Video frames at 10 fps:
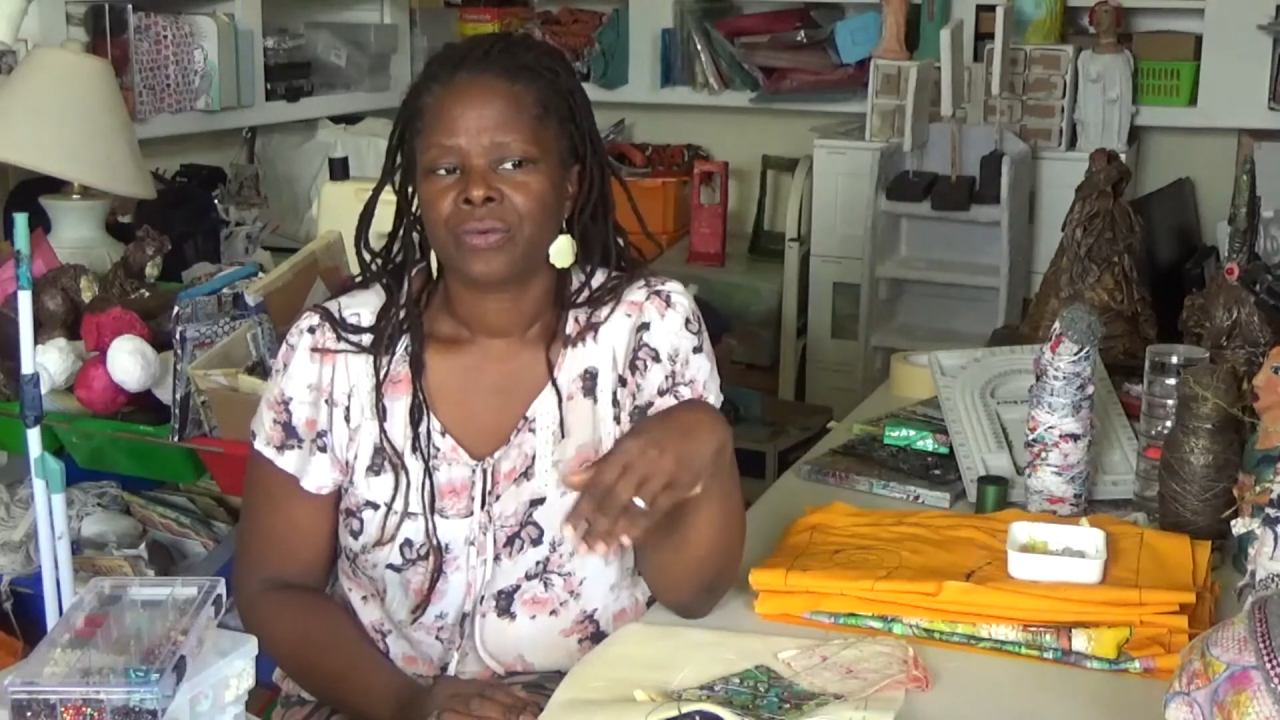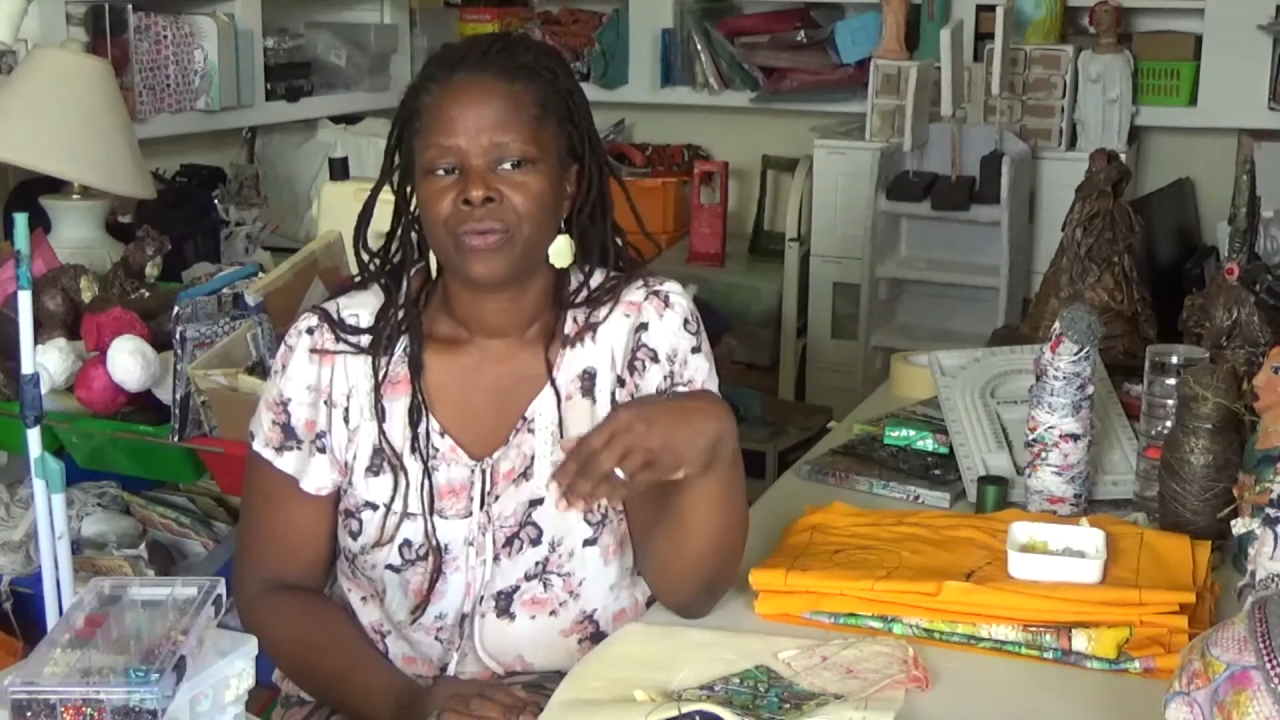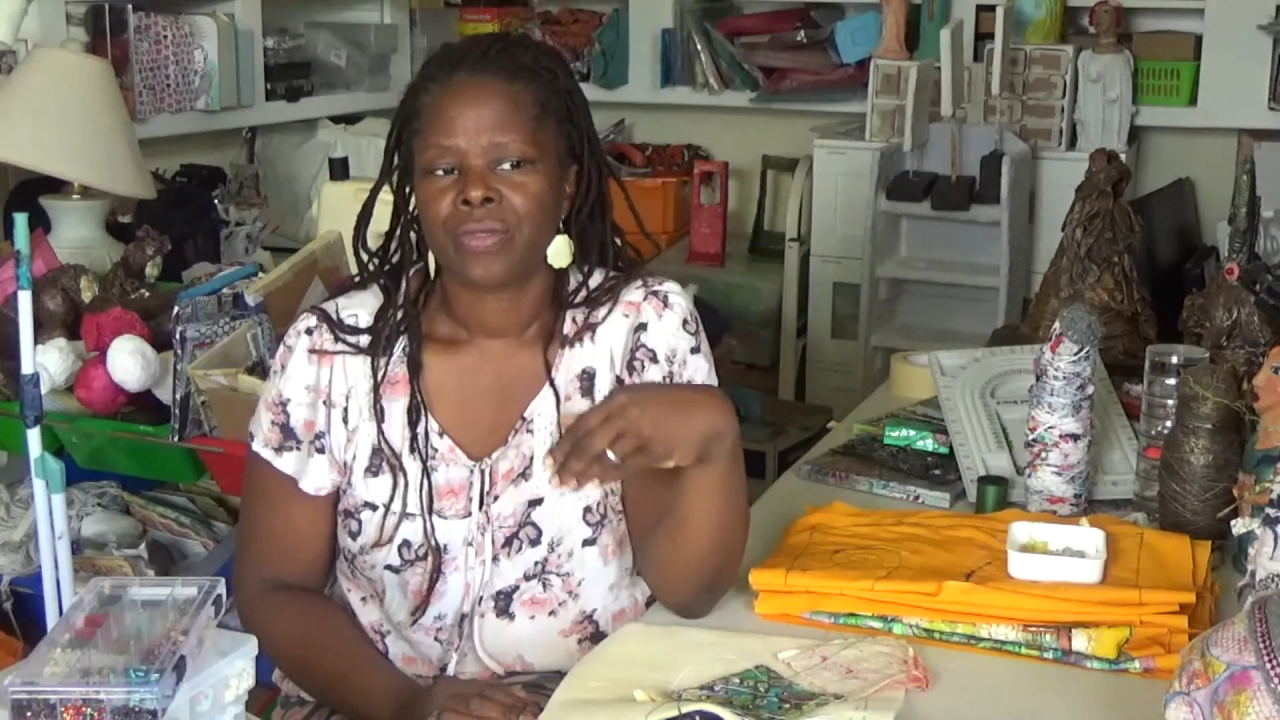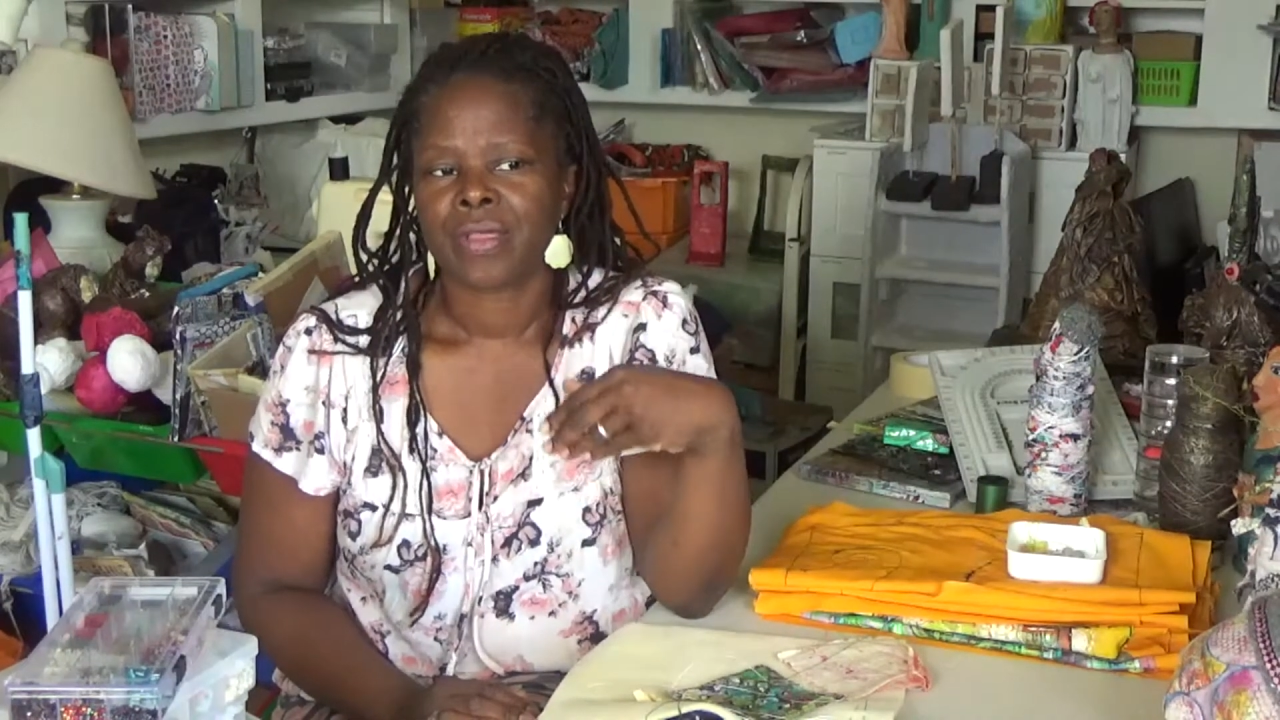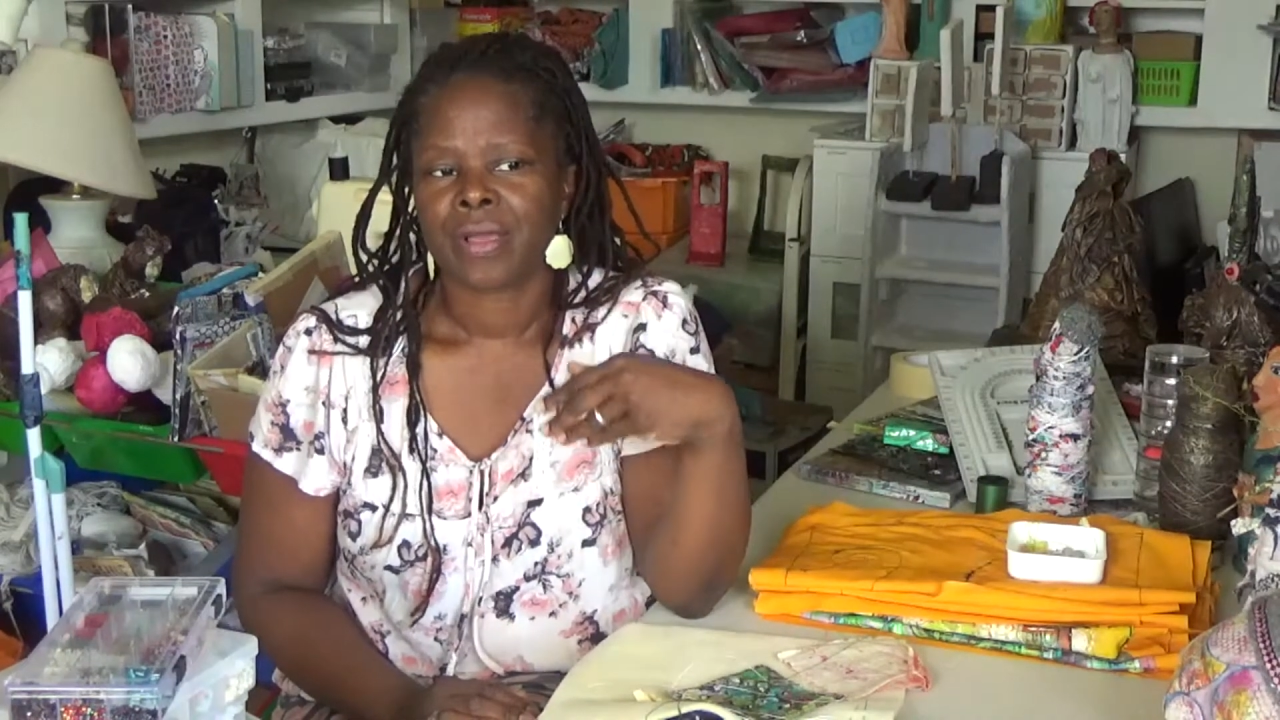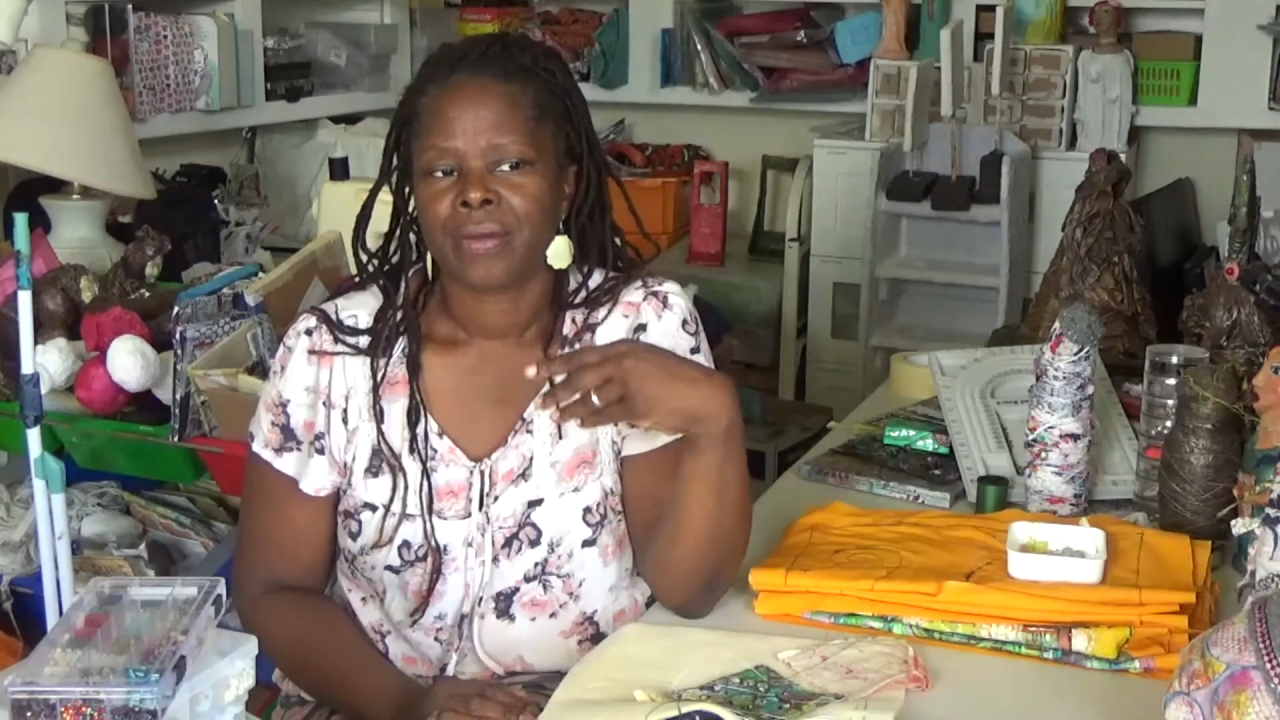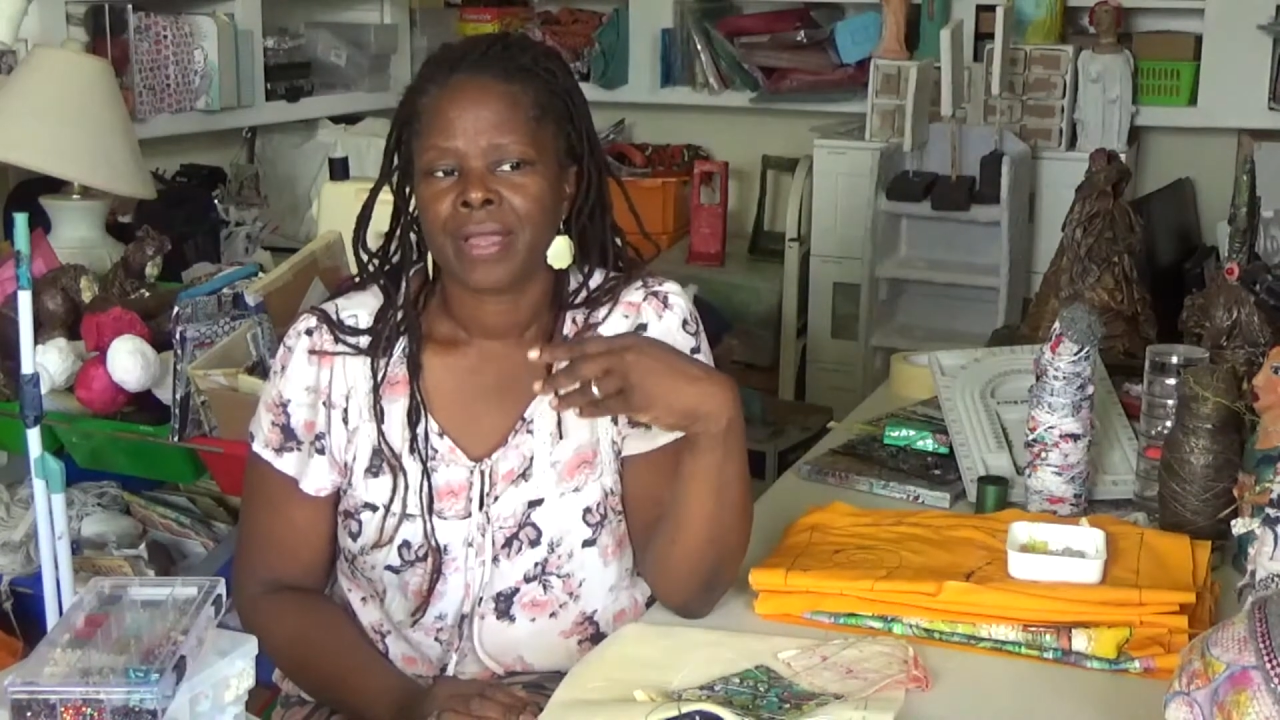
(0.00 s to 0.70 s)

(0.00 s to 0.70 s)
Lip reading: also